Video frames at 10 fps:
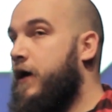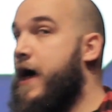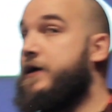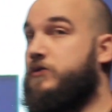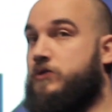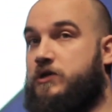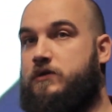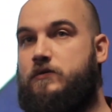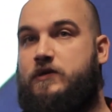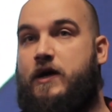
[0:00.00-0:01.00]
has to
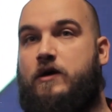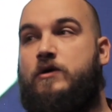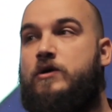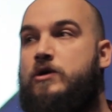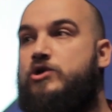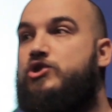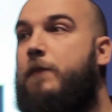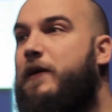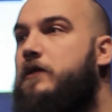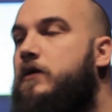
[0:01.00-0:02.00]
just say,
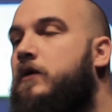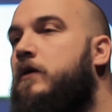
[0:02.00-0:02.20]
ship it,